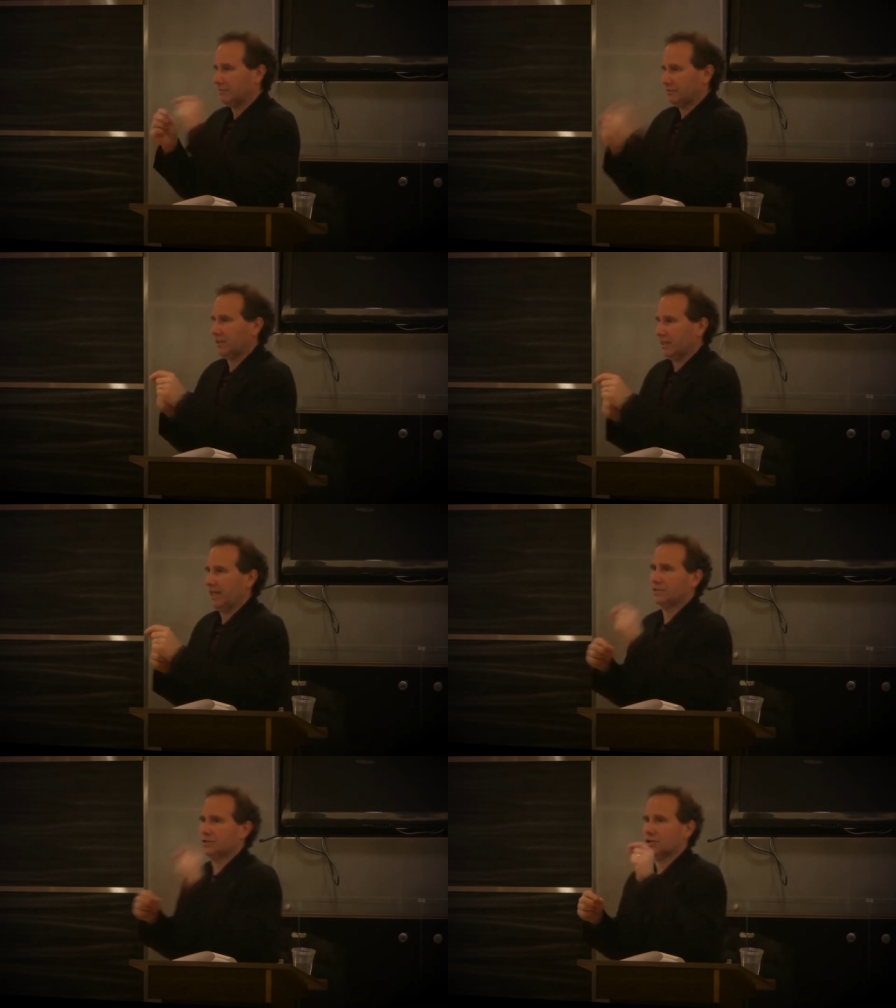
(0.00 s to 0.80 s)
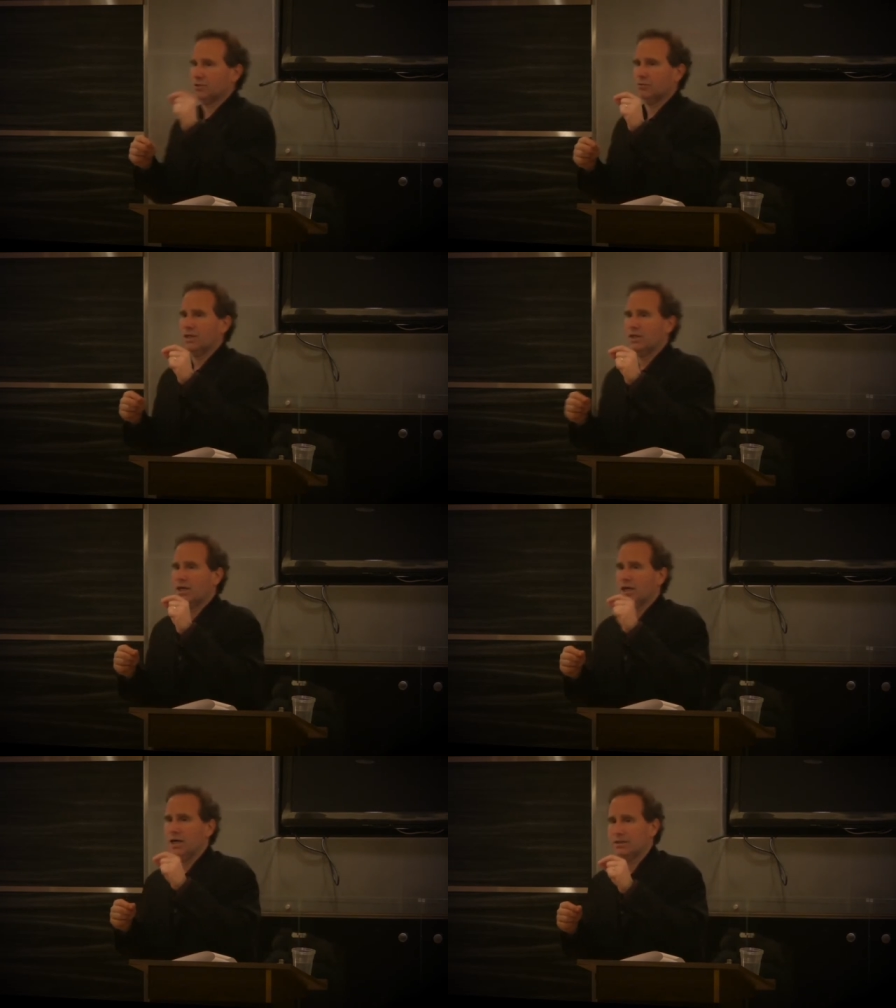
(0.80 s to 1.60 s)
I've done that. So
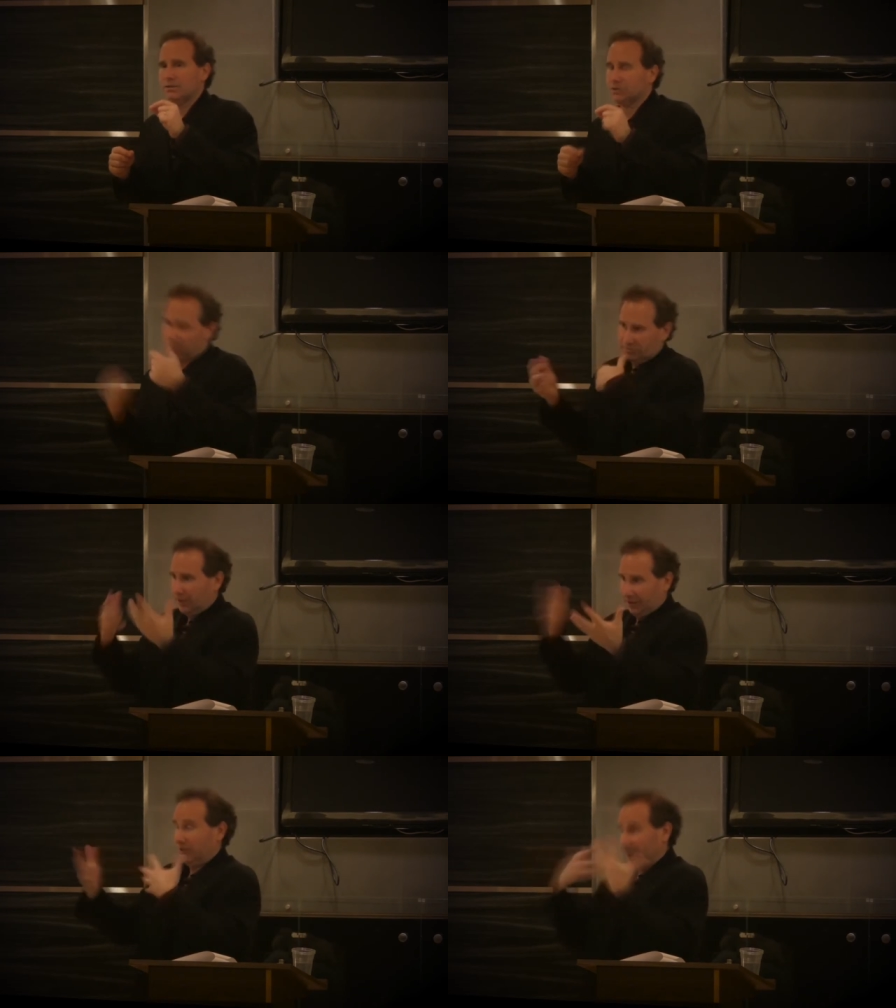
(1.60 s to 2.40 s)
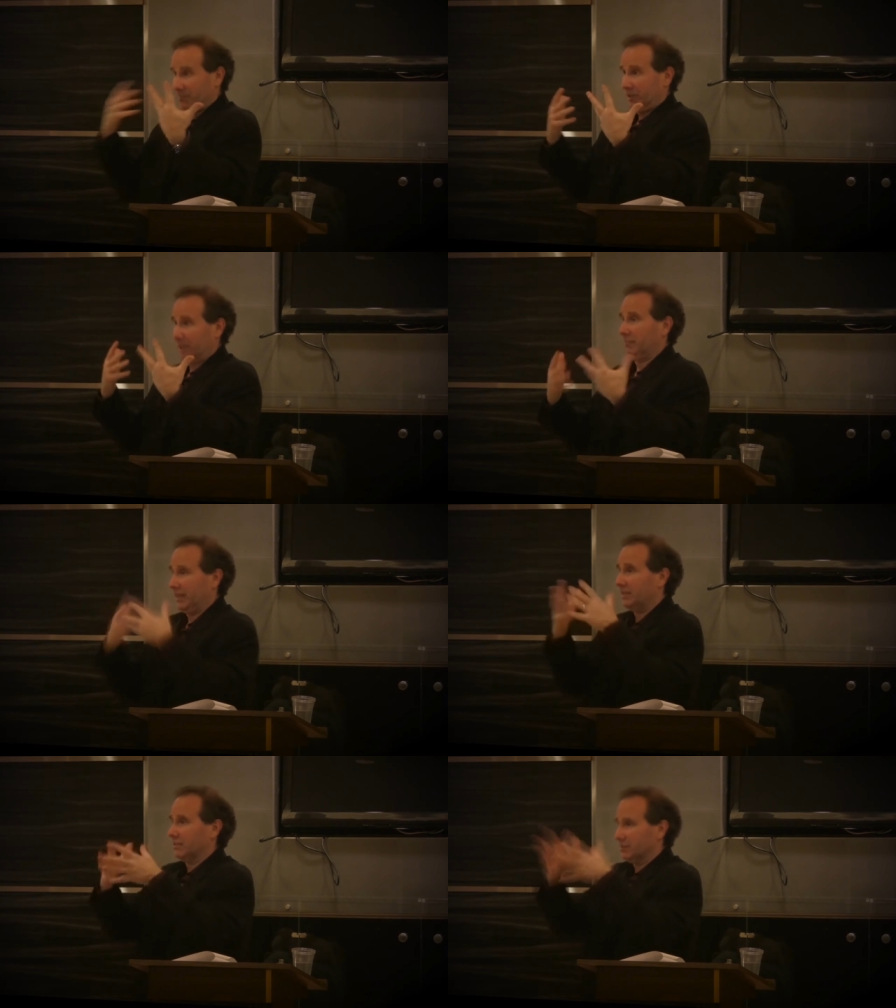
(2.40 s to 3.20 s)
uh, so you get someone like
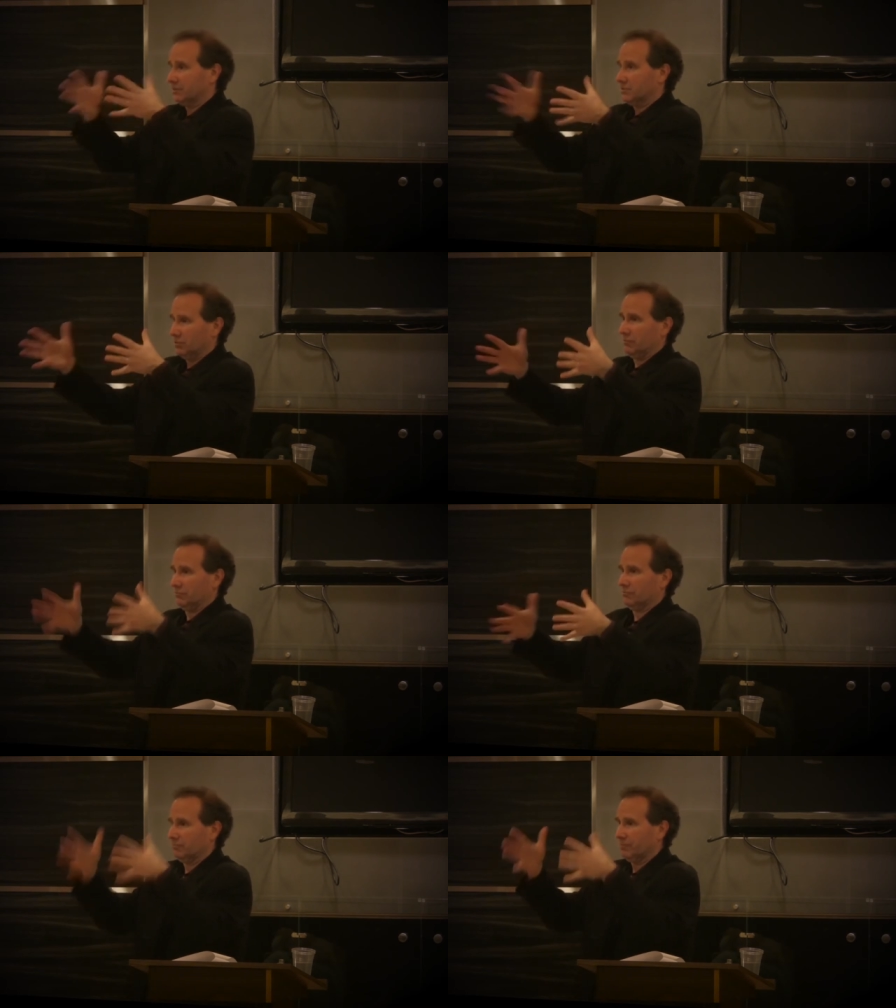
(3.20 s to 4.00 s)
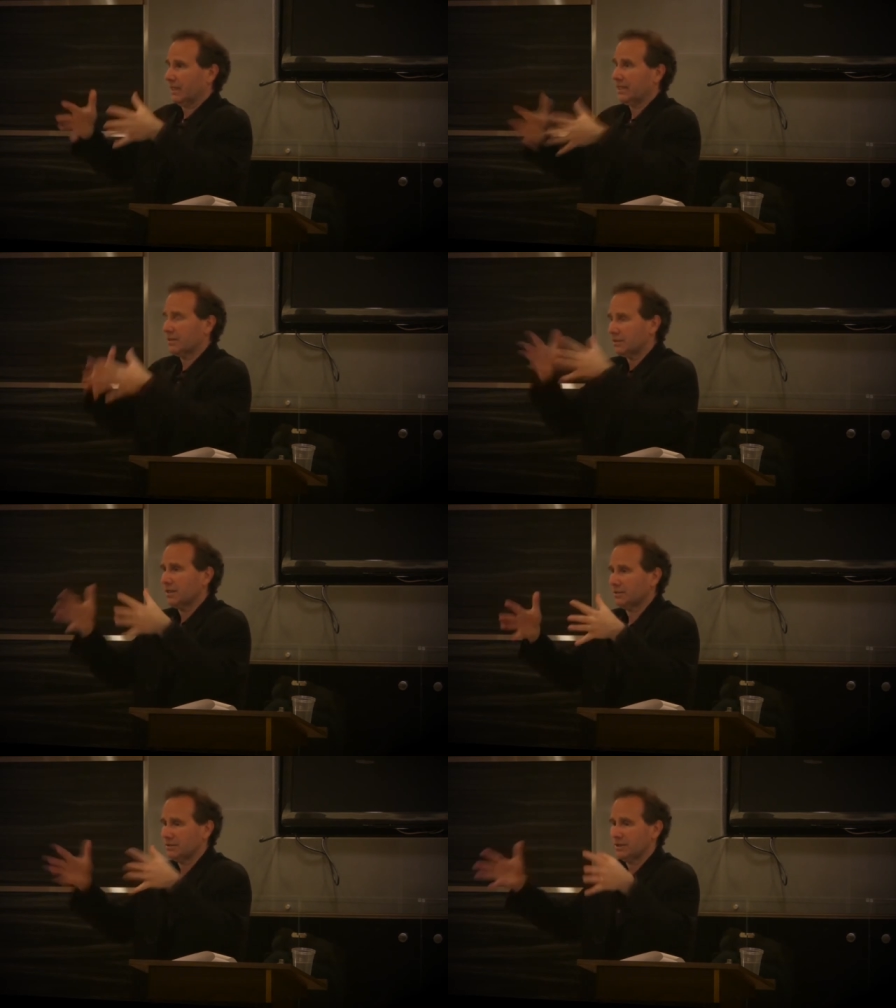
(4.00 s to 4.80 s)
me to sort of thing and
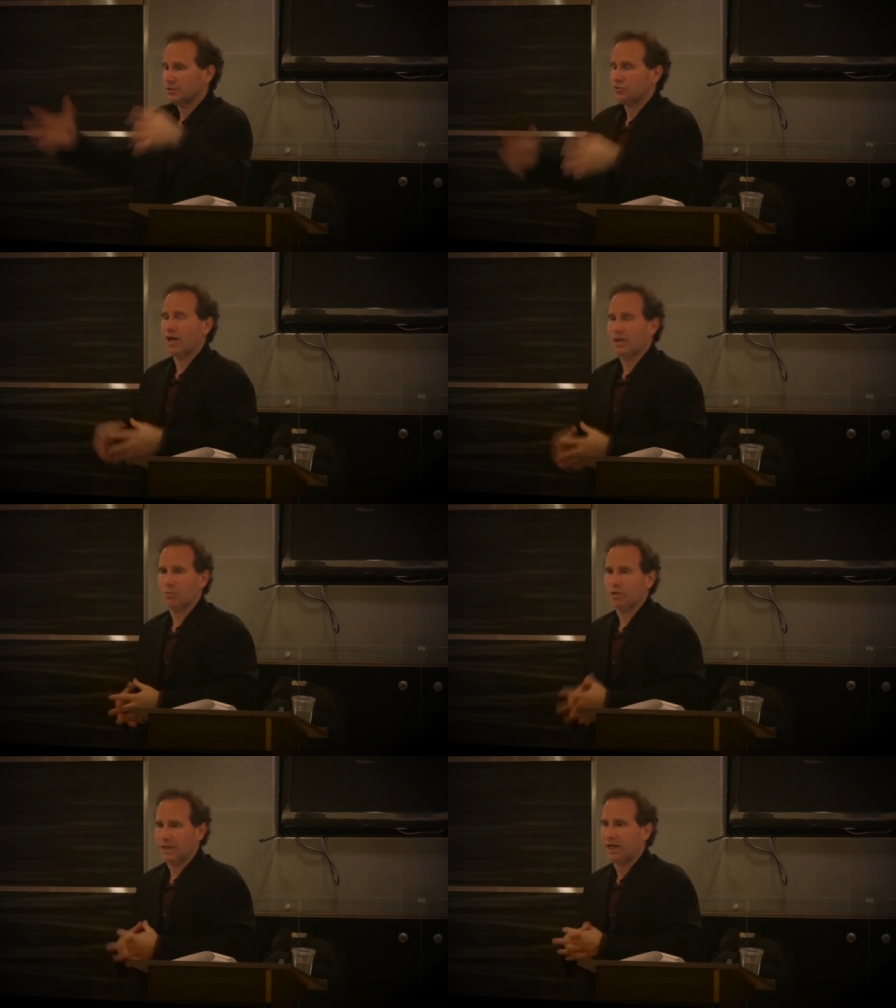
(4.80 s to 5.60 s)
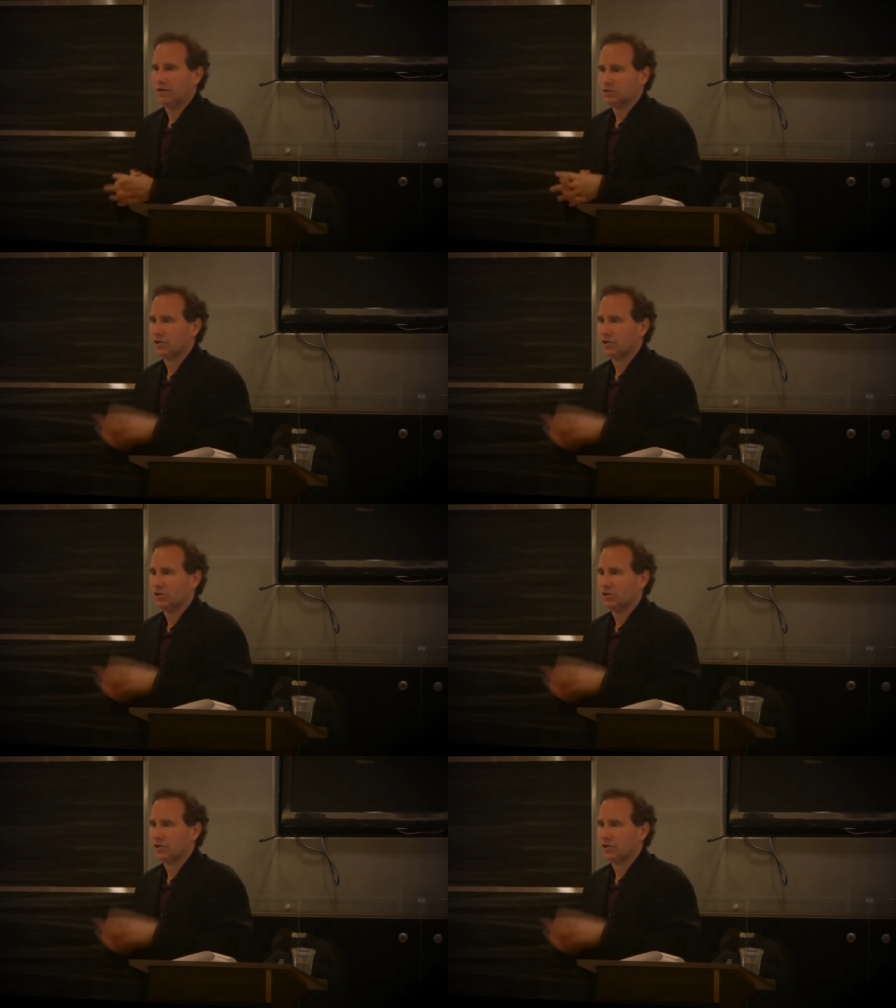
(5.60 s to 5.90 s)
and and try and work it out.